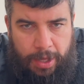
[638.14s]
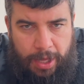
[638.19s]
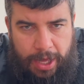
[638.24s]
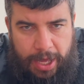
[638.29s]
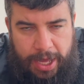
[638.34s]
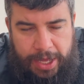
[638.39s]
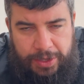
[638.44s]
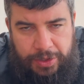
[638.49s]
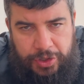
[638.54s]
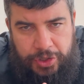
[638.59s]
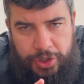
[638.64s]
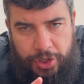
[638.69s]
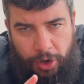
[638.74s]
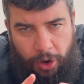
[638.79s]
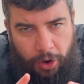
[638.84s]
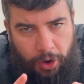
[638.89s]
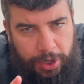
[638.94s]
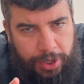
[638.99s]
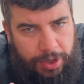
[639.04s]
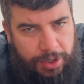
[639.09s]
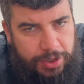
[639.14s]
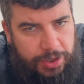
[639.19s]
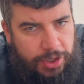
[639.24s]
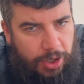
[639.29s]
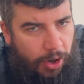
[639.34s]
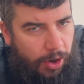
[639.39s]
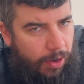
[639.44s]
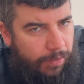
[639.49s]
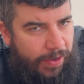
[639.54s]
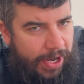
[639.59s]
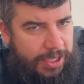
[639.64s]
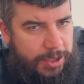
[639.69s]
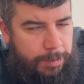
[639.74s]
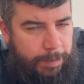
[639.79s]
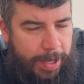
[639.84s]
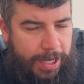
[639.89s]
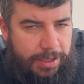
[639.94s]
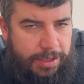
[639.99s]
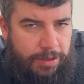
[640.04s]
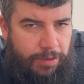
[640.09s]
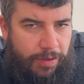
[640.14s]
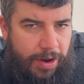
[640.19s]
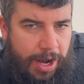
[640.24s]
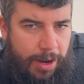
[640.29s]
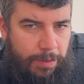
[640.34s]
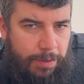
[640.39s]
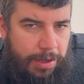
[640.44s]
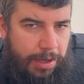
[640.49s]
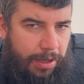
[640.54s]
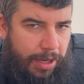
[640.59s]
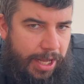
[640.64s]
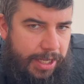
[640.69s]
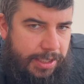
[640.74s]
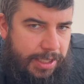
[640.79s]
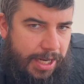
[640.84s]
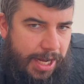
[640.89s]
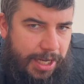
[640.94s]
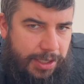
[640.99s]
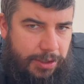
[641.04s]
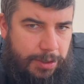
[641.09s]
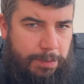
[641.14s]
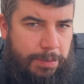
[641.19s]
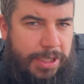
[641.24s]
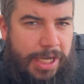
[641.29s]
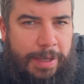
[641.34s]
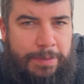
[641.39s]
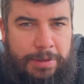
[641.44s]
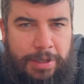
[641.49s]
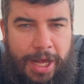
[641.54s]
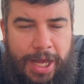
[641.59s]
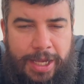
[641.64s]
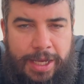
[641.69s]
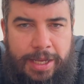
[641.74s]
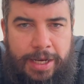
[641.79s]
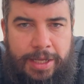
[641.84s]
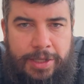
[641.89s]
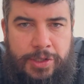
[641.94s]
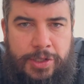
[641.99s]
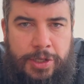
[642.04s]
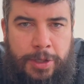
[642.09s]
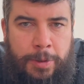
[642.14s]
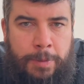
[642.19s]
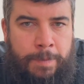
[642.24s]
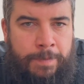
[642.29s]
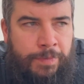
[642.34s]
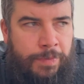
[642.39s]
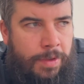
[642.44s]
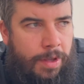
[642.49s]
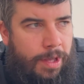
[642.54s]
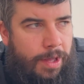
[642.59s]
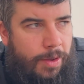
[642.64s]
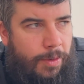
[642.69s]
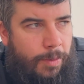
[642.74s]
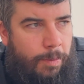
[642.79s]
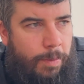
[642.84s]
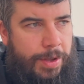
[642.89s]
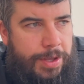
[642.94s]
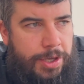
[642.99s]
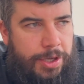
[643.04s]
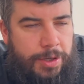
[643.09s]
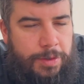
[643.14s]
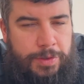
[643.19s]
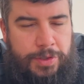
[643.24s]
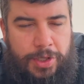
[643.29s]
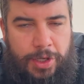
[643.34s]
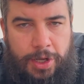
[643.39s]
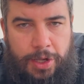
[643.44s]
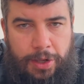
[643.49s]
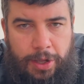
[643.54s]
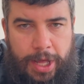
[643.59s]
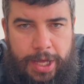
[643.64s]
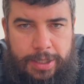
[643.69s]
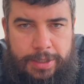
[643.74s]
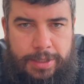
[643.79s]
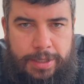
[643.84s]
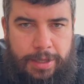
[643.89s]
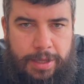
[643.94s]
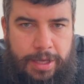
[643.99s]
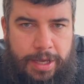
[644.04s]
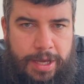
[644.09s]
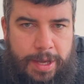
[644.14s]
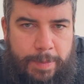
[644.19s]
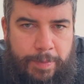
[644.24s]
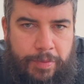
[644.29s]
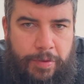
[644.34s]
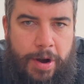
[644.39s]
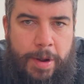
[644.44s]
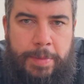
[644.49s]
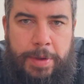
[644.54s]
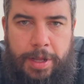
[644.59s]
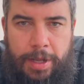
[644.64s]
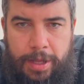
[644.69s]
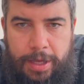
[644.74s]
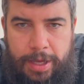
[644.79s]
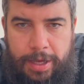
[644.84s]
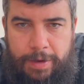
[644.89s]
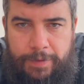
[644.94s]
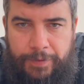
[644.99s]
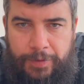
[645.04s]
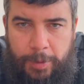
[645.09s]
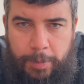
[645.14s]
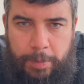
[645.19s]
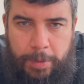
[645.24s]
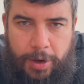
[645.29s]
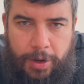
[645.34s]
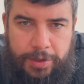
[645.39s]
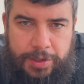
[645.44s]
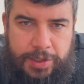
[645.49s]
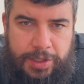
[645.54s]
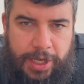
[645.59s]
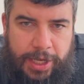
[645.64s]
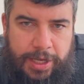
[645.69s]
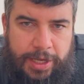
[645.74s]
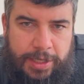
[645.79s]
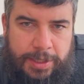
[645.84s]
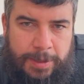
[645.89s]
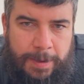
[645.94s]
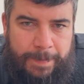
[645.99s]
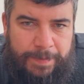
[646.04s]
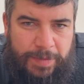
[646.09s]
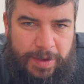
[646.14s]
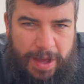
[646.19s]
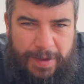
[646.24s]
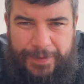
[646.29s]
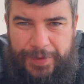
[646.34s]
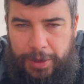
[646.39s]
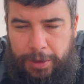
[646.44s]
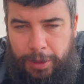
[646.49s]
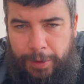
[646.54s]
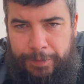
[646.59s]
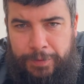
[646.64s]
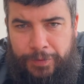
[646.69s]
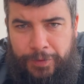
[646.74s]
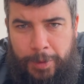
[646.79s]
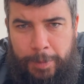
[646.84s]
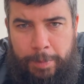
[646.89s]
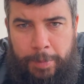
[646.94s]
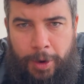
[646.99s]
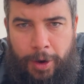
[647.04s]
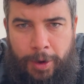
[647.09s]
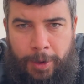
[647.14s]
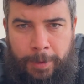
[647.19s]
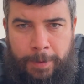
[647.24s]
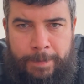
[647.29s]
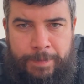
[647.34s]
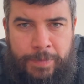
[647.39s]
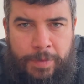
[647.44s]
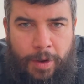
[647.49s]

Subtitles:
enjoy the sort of aspect around collecting. I sometimes liken it to when you used to collect the Premier League football stickers. If you loved football,